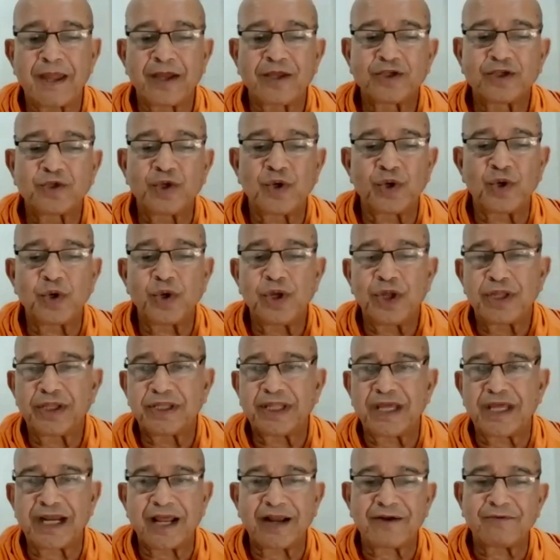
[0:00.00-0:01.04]
So
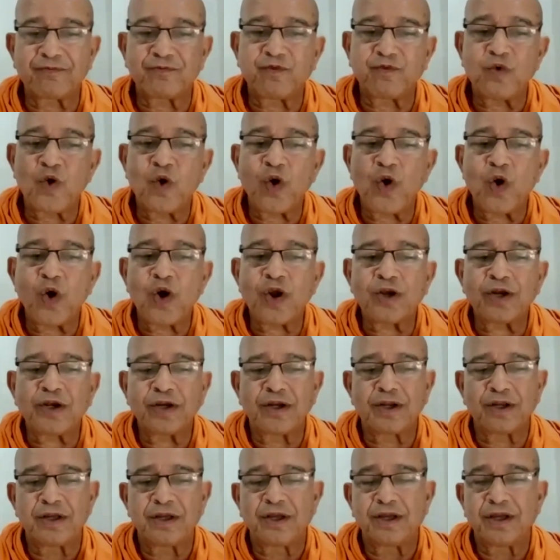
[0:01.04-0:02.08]
there are four
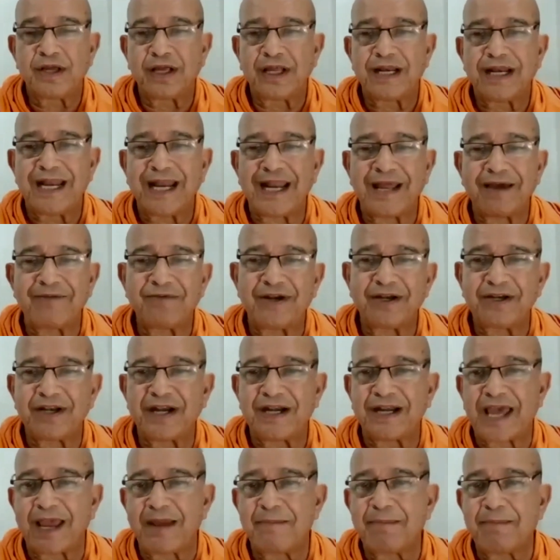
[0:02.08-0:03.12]
level
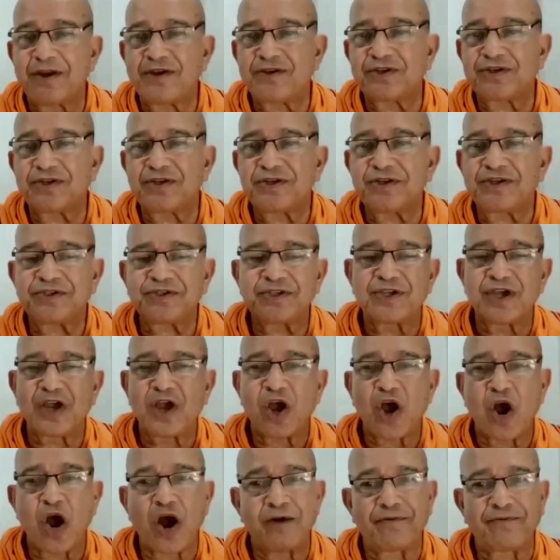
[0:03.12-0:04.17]
dimensions
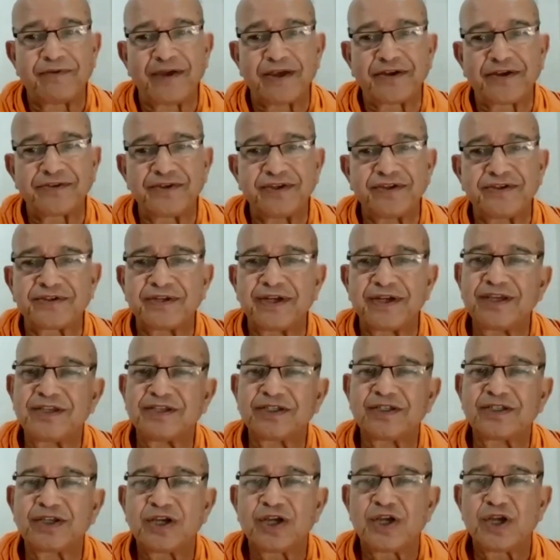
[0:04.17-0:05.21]
of
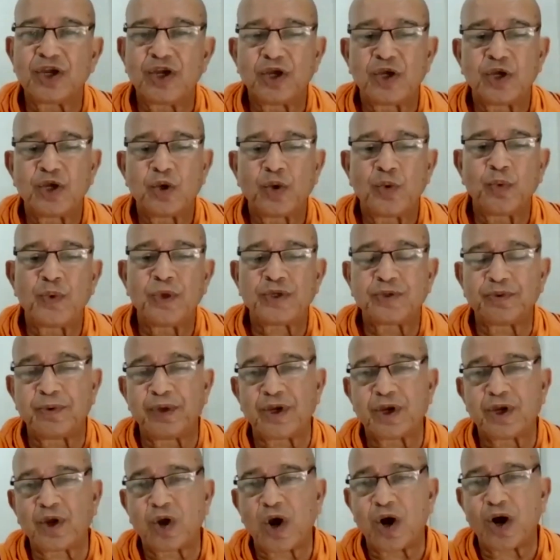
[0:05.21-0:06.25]
existence, which
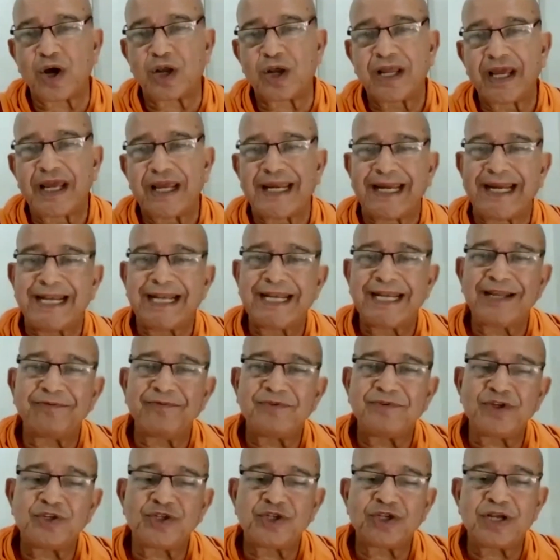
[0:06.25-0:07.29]
we call
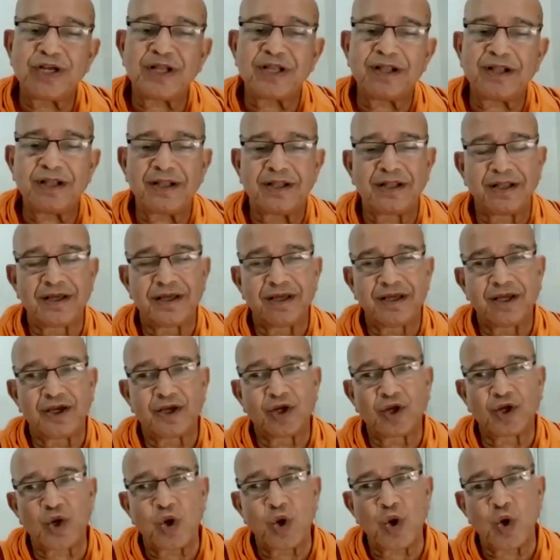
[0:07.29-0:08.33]
individual,
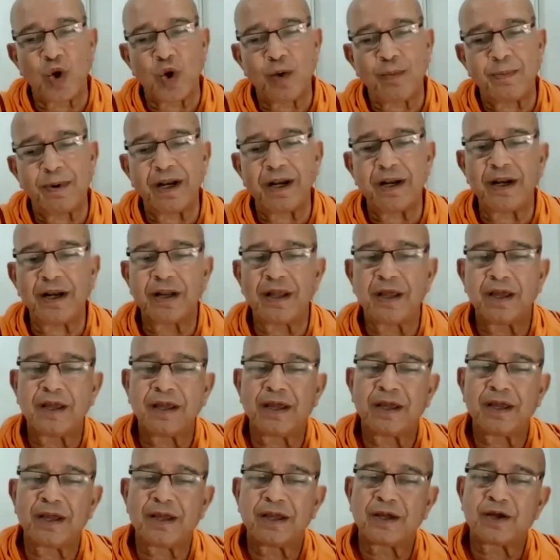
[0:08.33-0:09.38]
global,
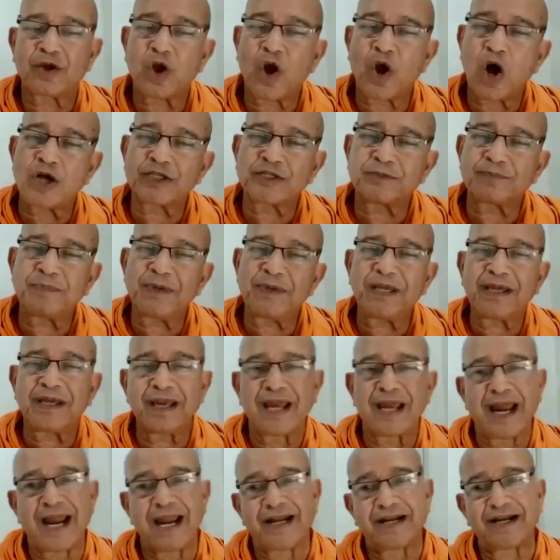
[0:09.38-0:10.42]
cosmic,
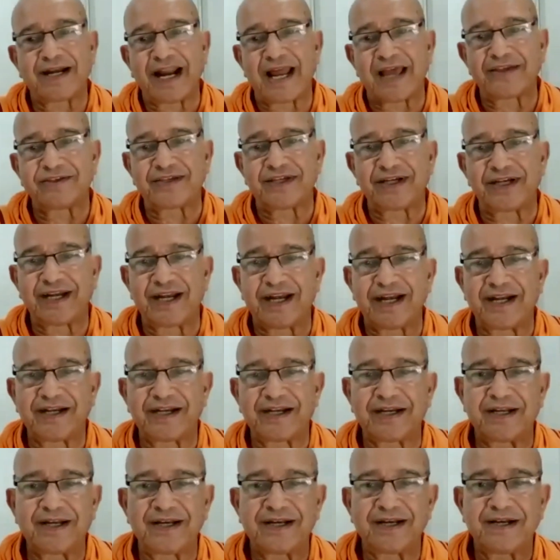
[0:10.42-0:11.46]
and
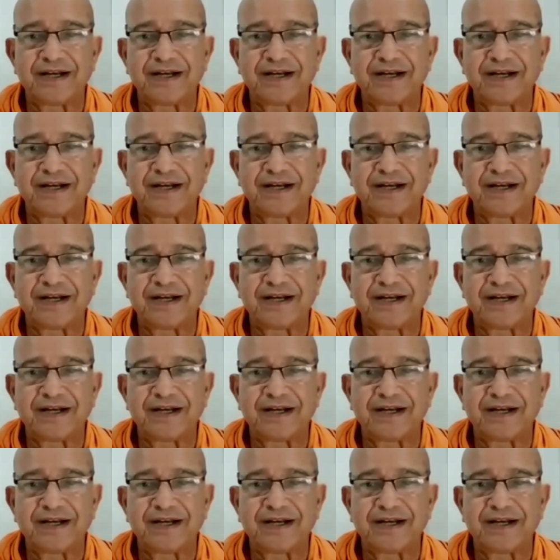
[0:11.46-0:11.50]
transcendental.